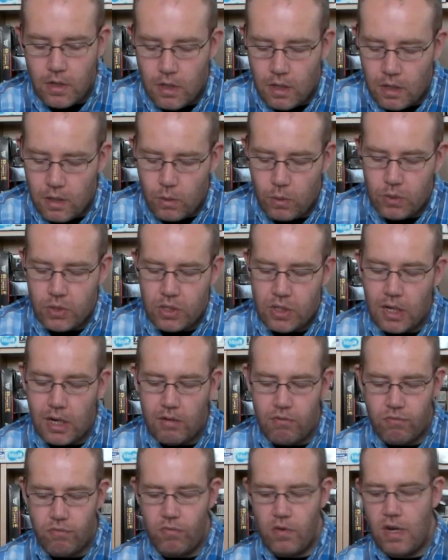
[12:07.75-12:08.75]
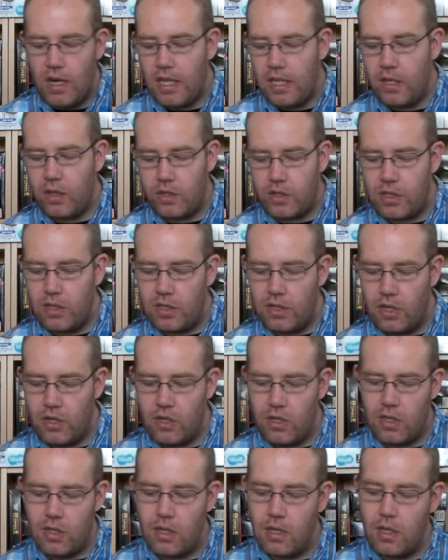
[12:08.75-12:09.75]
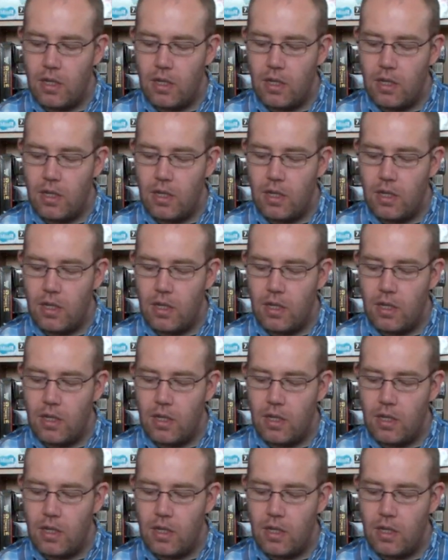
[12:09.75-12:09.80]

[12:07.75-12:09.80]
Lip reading: I also got a really nice condition